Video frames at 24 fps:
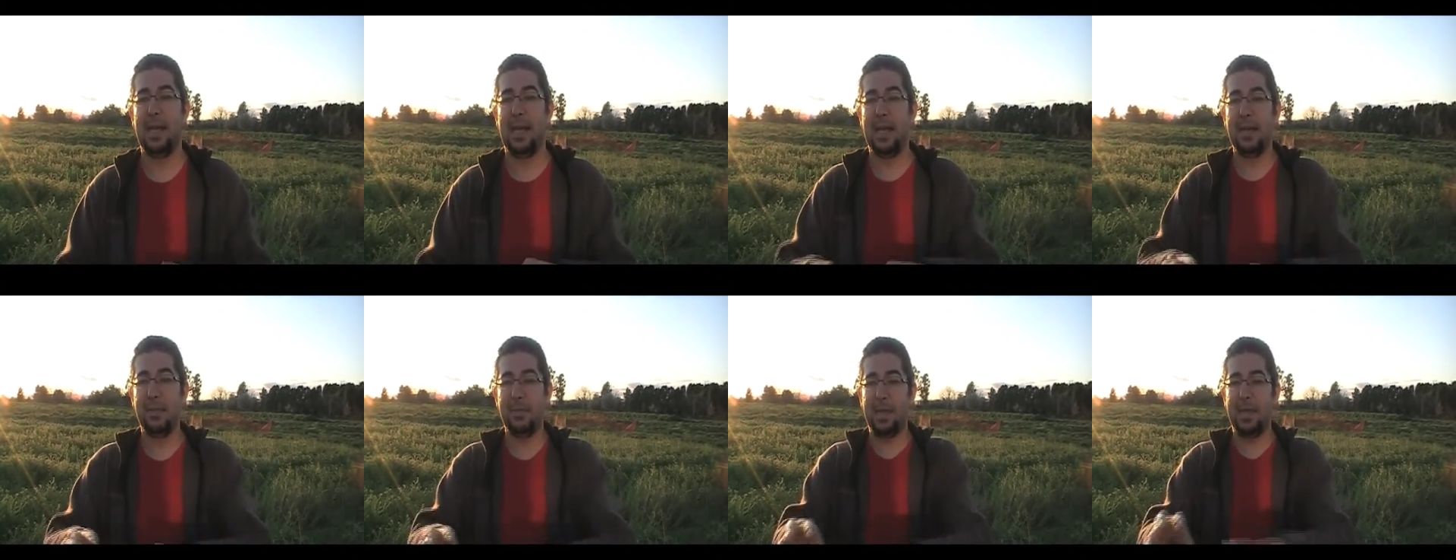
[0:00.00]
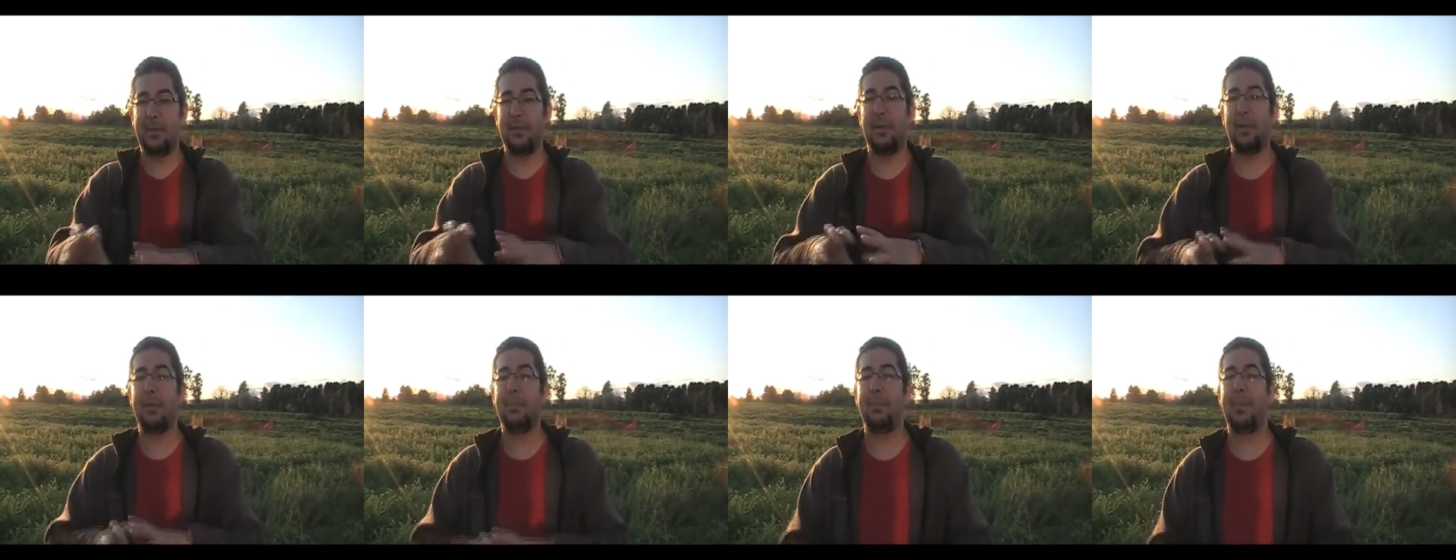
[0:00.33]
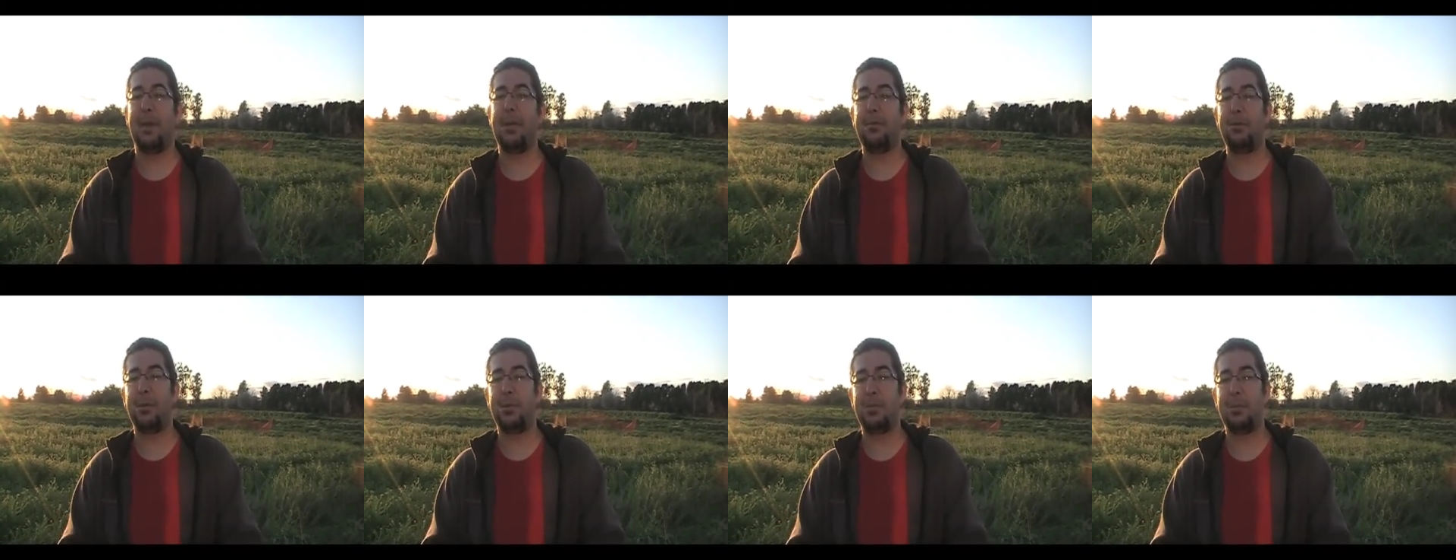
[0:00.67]
And the metabolic
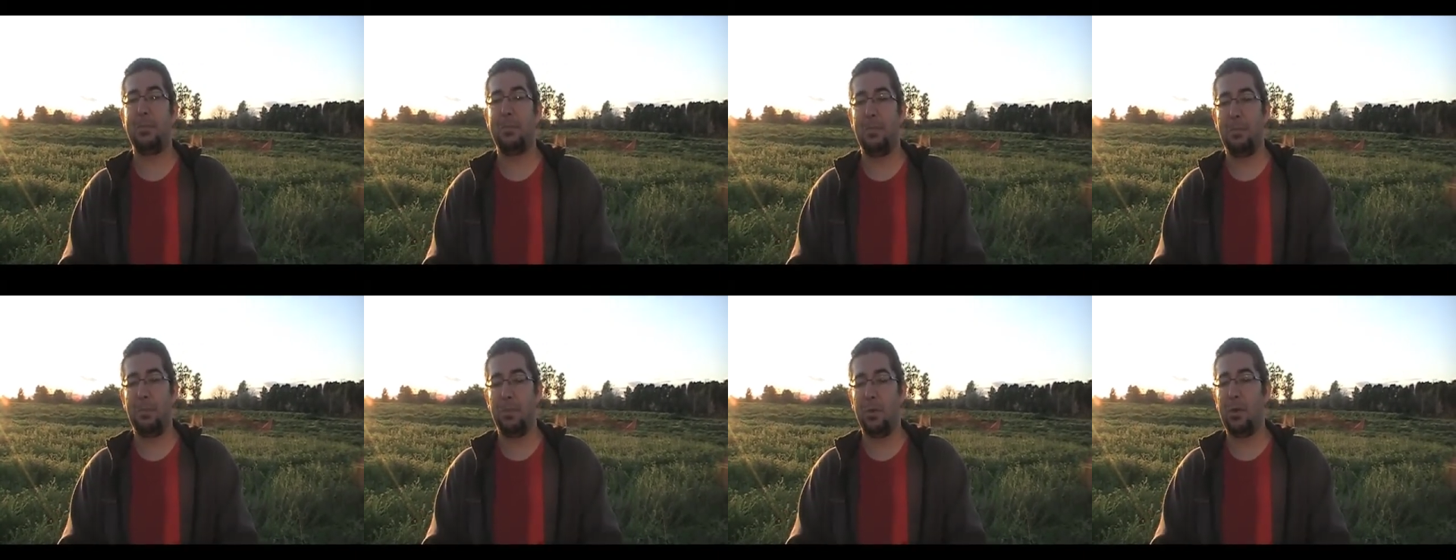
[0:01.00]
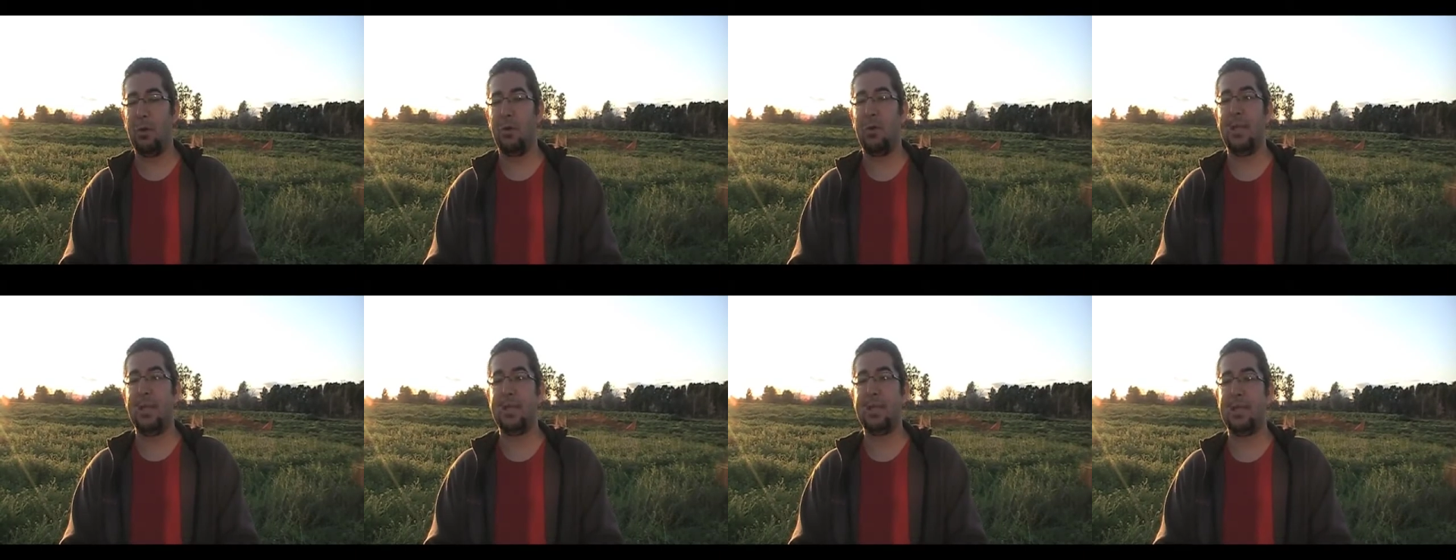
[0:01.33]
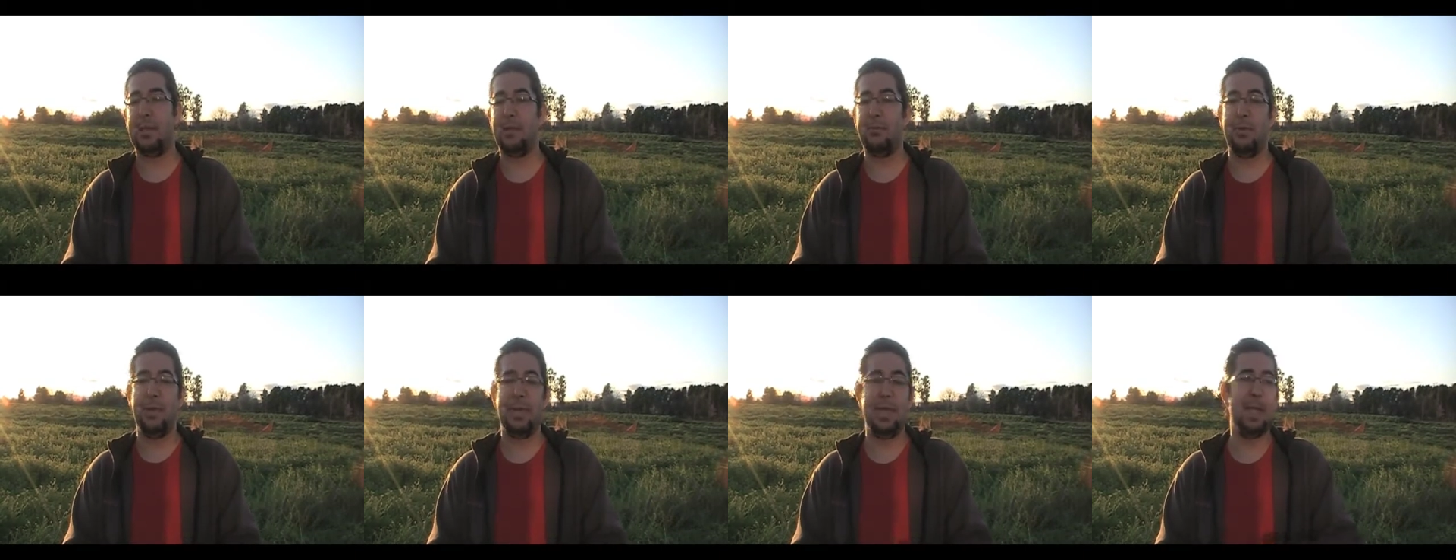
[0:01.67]
pathways more or less
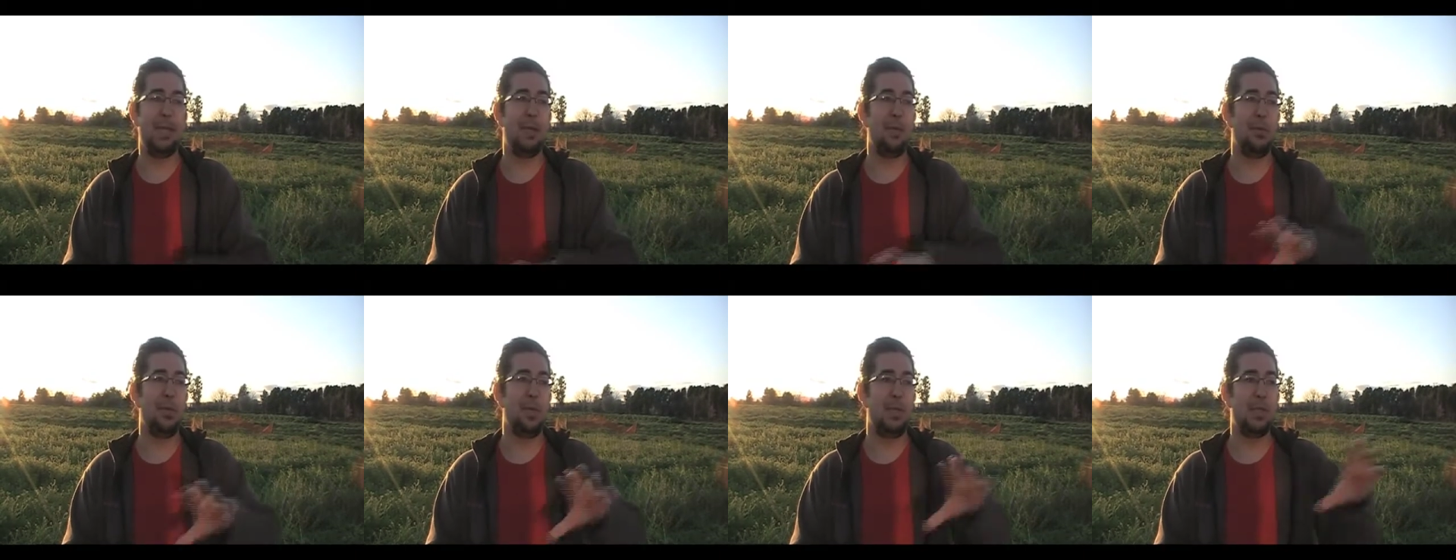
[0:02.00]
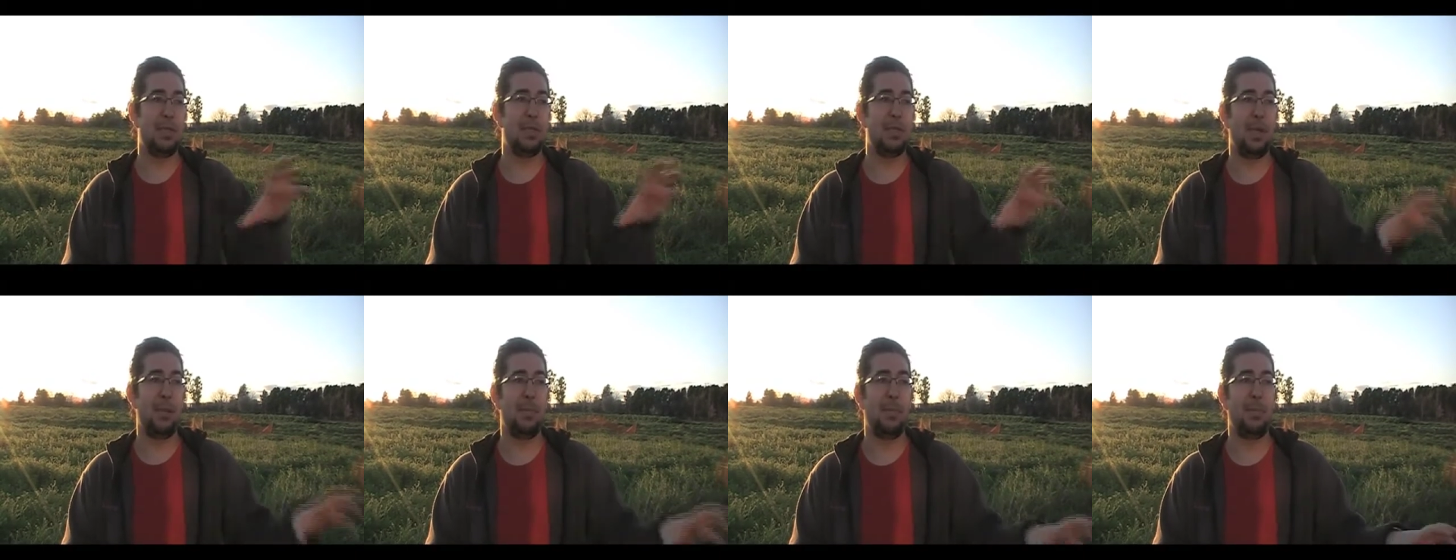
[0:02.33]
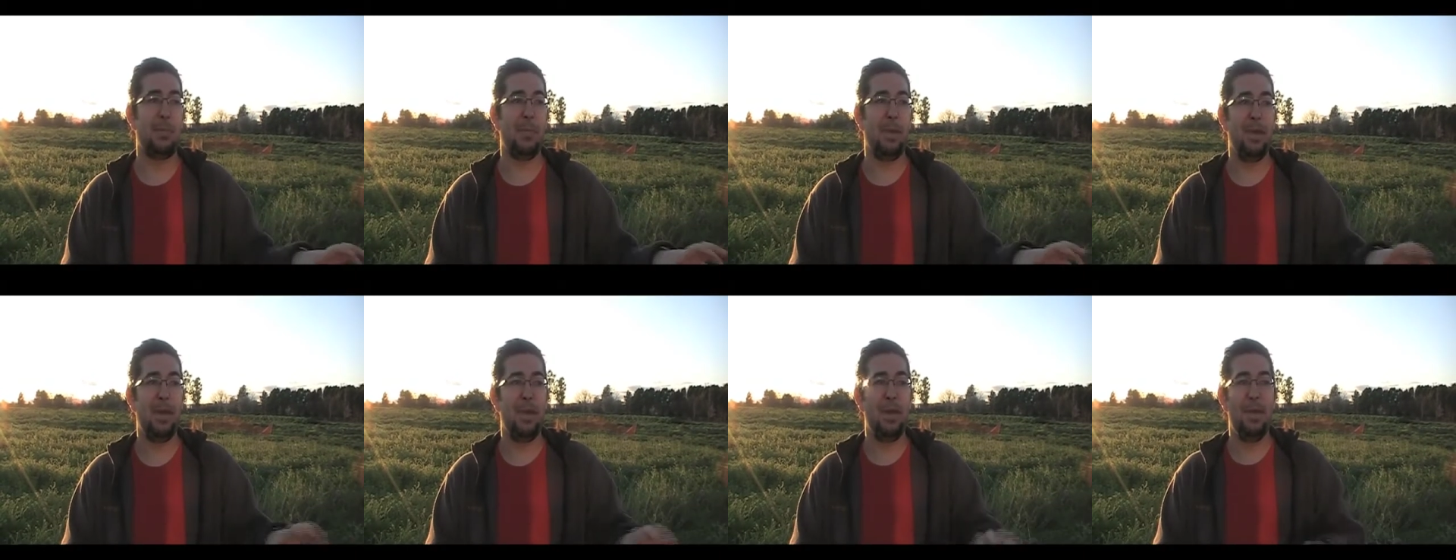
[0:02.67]
are related with some